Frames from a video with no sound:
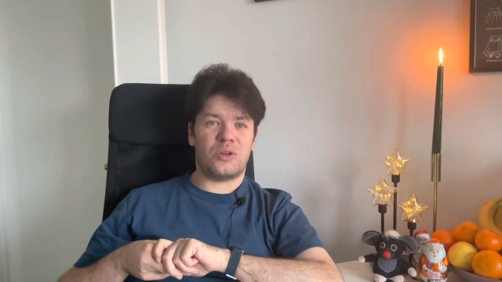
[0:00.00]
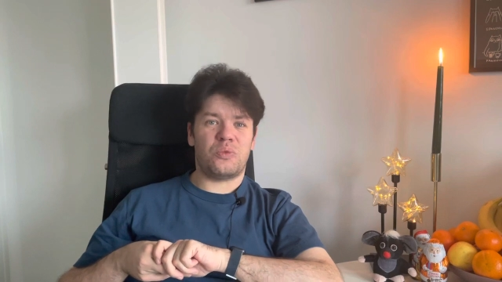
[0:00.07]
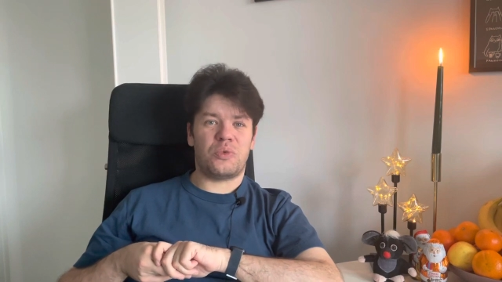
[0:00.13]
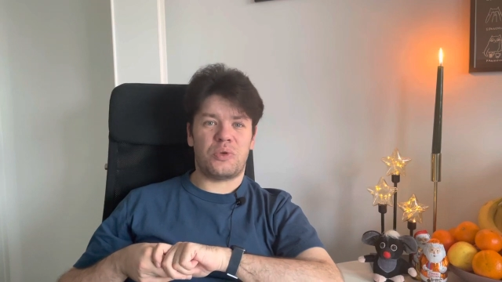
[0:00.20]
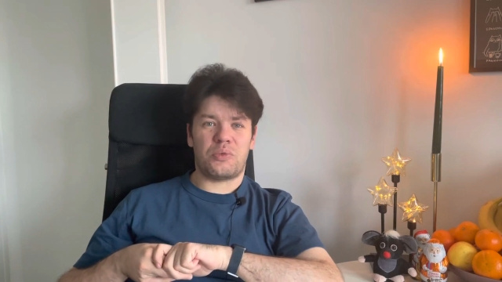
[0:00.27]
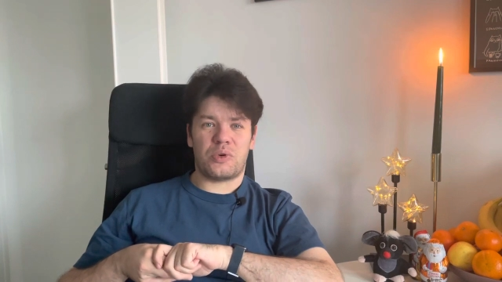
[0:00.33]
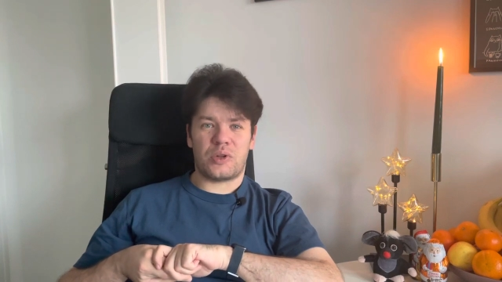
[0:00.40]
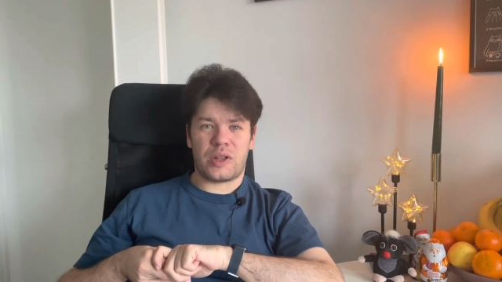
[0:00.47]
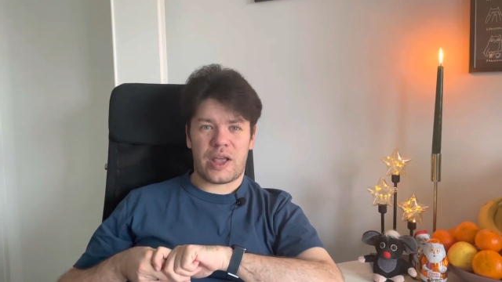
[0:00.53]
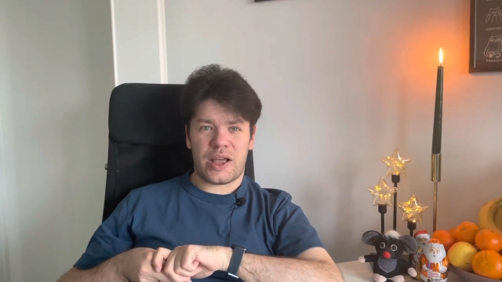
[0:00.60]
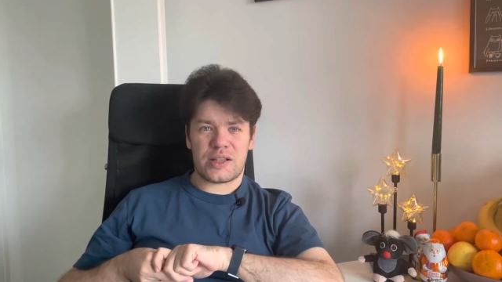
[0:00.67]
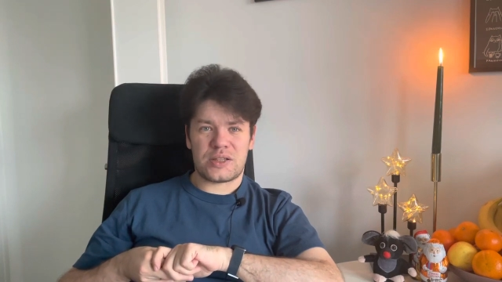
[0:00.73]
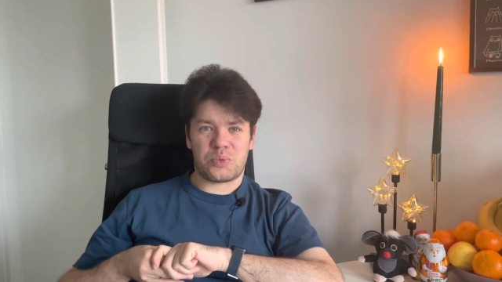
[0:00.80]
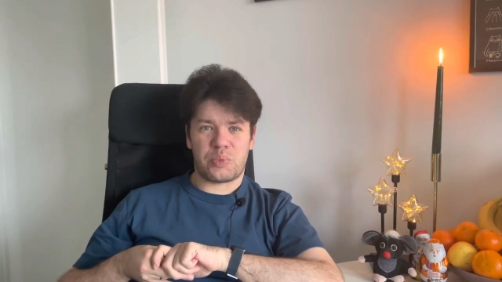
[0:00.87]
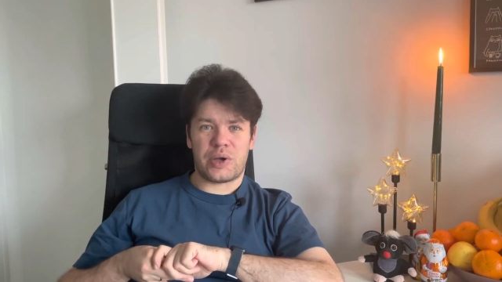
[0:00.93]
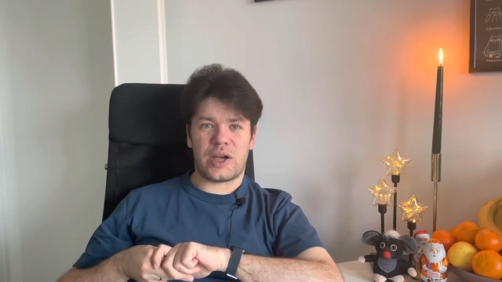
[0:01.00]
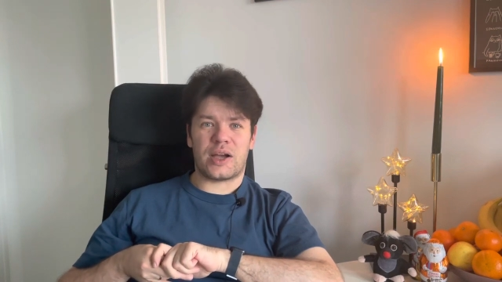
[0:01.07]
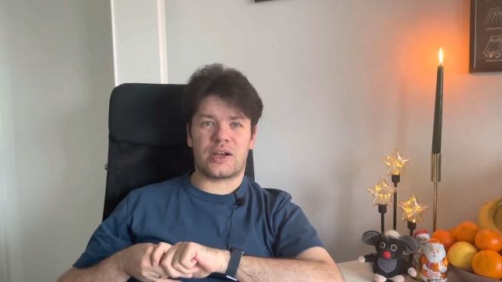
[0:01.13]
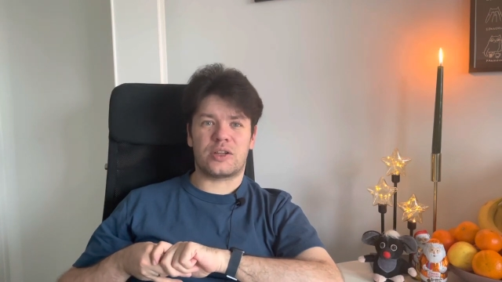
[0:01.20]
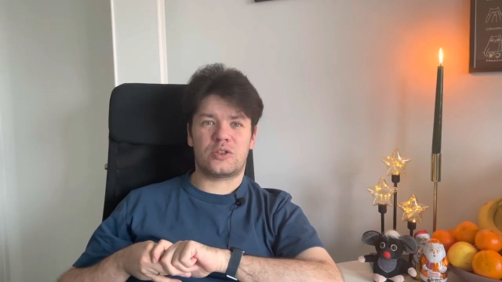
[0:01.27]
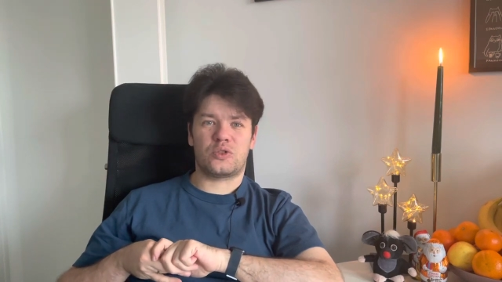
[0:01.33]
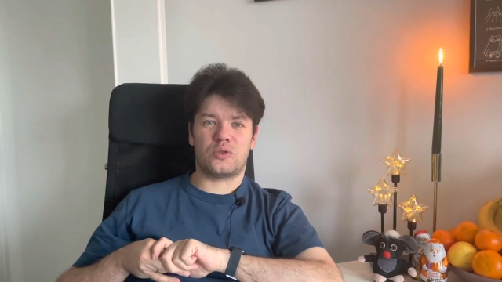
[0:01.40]
We will get
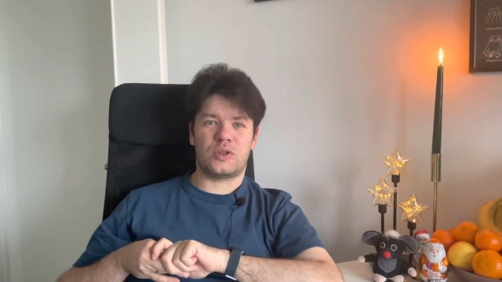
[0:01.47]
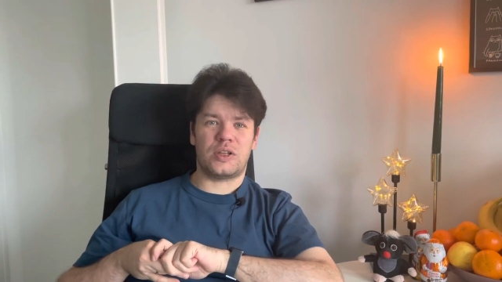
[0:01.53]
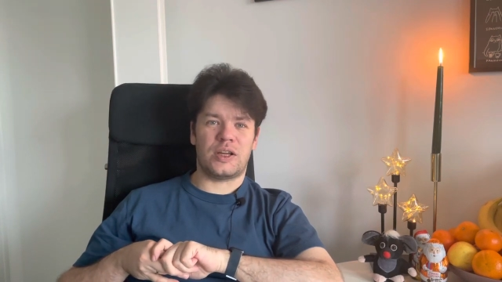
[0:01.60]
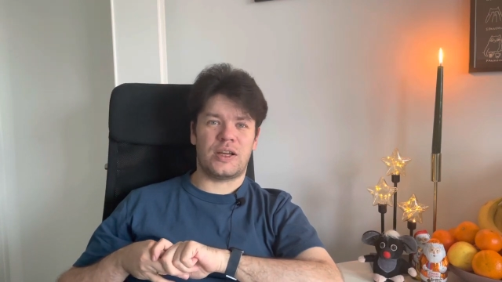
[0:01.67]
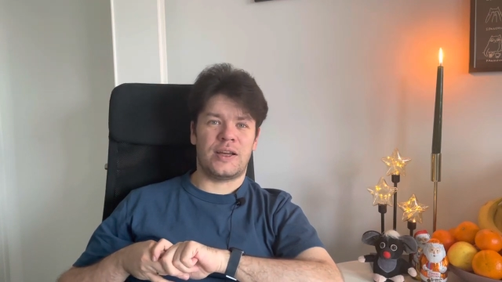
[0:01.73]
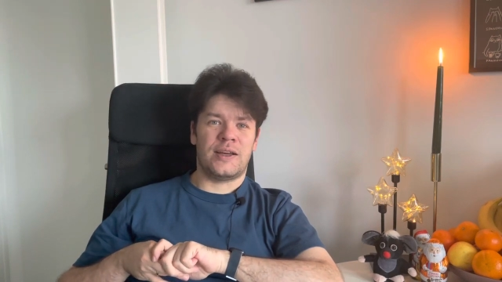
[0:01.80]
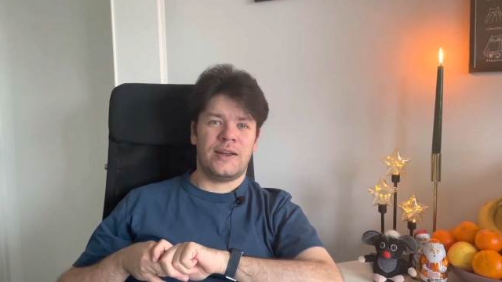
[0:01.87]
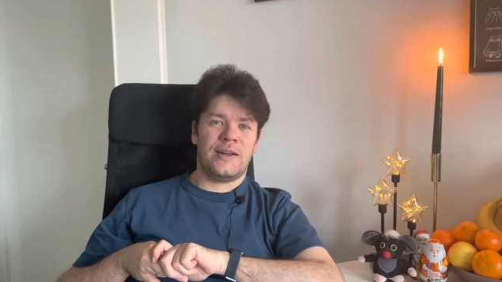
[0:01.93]
back to the